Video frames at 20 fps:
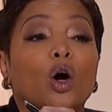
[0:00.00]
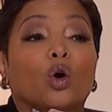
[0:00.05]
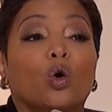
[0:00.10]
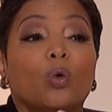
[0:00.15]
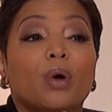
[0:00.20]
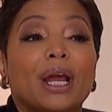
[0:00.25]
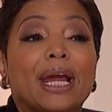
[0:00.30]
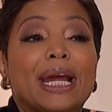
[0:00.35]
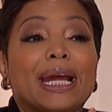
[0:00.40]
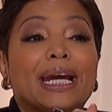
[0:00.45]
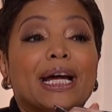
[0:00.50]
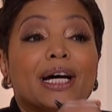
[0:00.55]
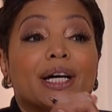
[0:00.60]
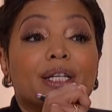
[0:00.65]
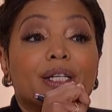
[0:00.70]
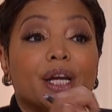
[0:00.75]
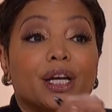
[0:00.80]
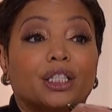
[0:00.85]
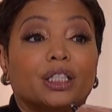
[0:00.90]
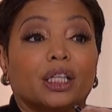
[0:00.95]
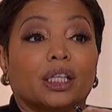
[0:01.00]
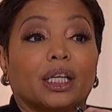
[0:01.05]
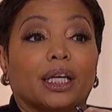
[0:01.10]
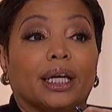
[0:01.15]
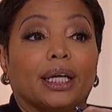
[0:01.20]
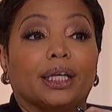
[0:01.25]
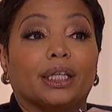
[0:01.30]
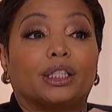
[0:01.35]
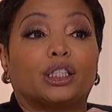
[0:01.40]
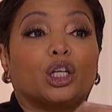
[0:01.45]
agreed
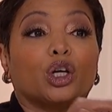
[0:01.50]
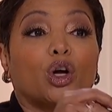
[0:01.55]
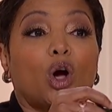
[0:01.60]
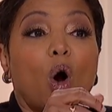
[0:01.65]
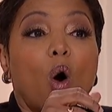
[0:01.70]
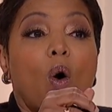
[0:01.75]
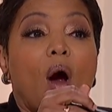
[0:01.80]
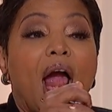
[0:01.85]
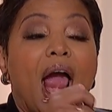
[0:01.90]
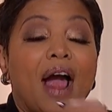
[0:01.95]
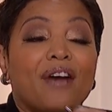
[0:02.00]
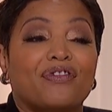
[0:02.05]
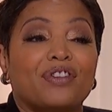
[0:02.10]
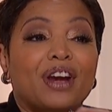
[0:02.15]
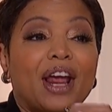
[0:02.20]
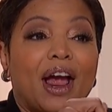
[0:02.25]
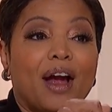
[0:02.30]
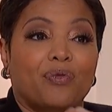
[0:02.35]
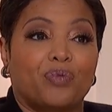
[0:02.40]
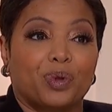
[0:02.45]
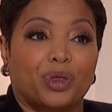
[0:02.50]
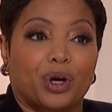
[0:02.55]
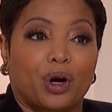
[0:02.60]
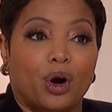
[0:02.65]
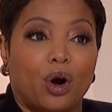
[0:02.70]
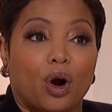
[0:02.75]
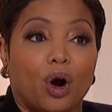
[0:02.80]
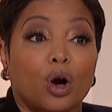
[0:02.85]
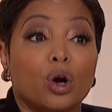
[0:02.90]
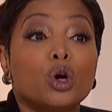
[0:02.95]
initially yes. to go half and half with the
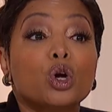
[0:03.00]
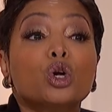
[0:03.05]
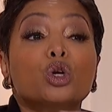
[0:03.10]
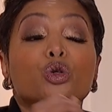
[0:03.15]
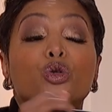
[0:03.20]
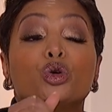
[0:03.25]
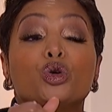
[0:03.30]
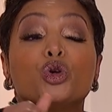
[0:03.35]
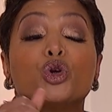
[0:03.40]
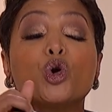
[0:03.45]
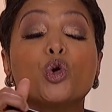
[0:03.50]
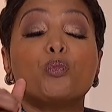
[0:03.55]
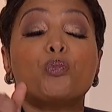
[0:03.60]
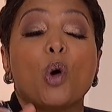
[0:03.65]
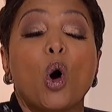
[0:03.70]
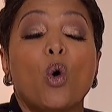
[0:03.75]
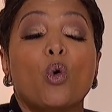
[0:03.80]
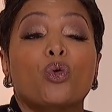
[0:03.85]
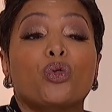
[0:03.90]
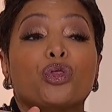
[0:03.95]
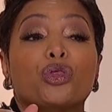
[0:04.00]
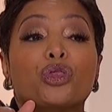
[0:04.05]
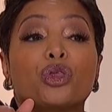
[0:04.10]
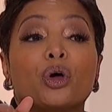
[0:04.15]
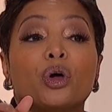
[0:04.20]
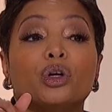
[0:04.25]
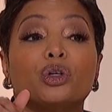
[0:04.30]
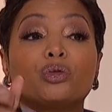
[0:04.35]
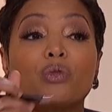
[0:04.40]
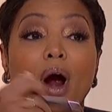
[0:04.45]
car. Yes, correct. Do you both
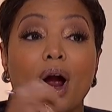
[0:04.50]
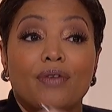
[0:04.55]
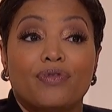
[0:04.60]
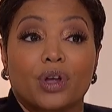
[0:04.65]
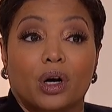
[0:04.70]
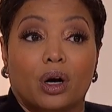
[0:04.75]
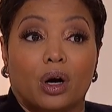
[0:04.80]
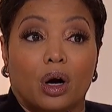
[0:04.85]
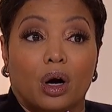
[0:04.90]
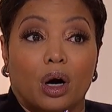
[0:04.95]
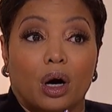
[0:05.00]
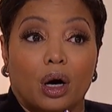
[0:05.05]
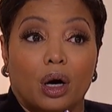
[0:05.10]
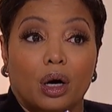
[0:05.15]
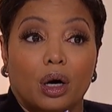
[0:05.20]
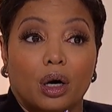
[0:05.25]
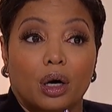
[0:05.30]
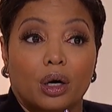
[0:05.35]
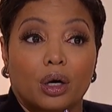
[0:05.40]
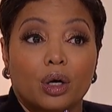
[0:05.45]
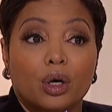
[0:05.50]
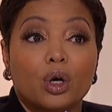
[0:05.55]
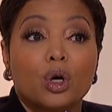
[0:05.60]
drive the car? Yes, yes.